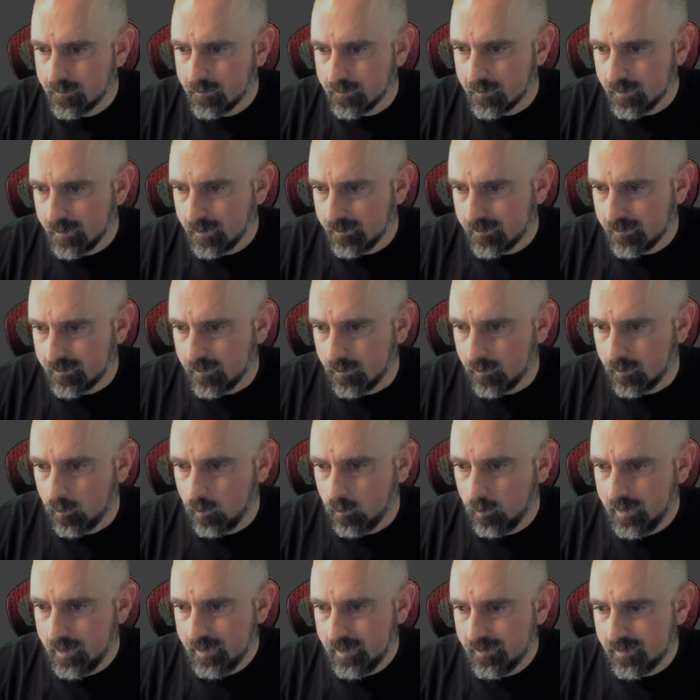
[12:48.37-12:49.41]
Right, so the
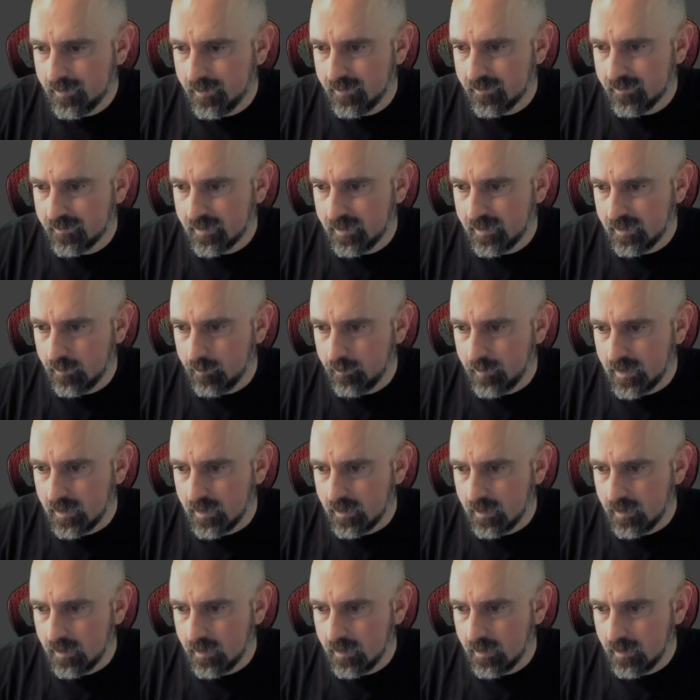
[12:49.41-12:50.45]
width is going to
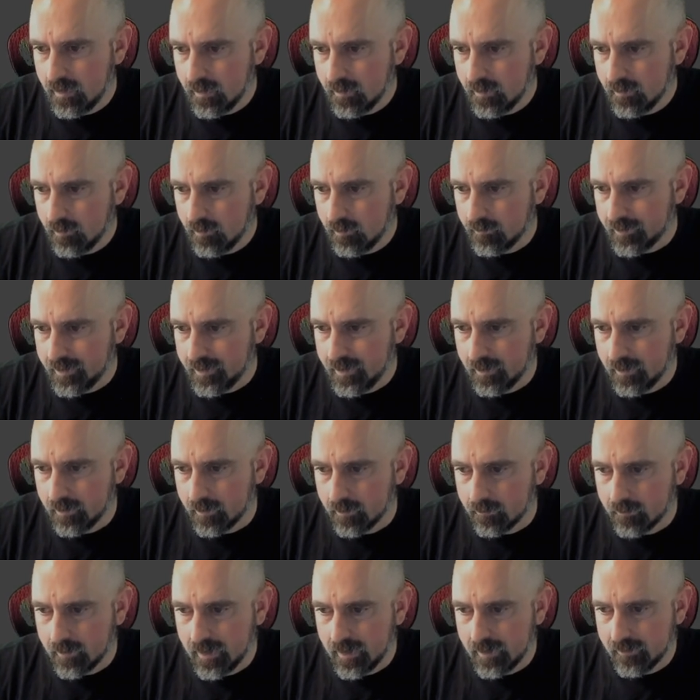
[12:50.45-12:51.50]
be over here,
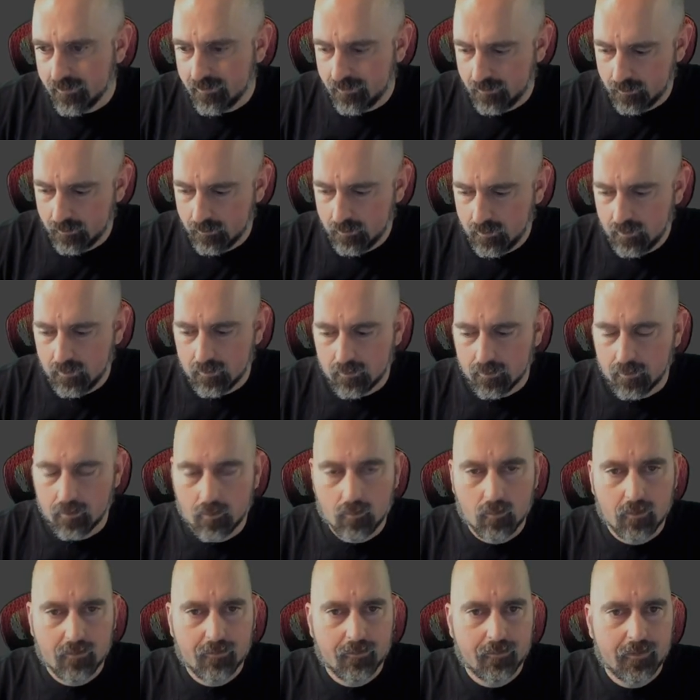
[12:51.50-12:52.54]
right? So I don't know,
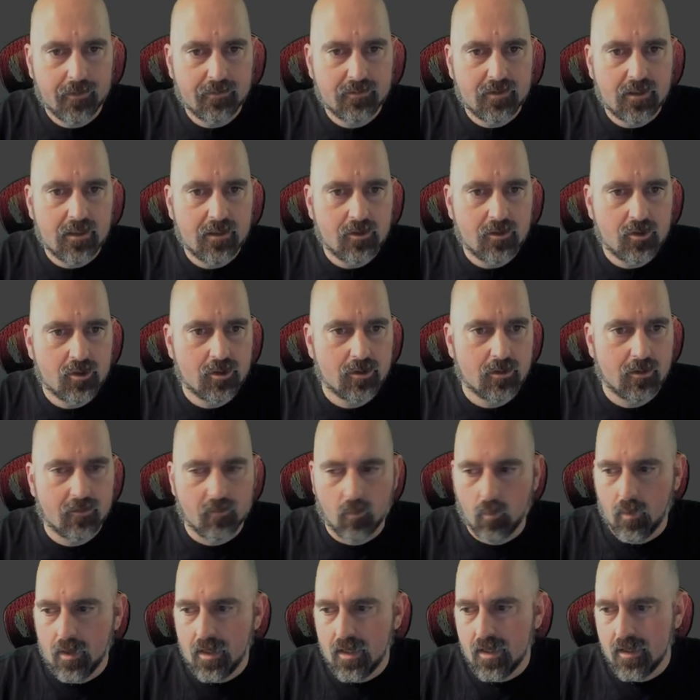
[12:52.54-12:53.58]
150-ish. It's
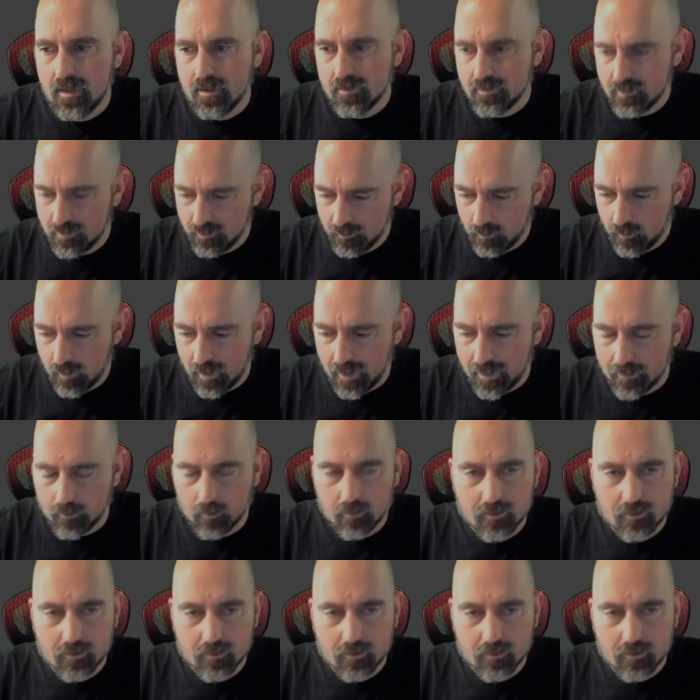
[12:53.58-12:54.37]
way too wide.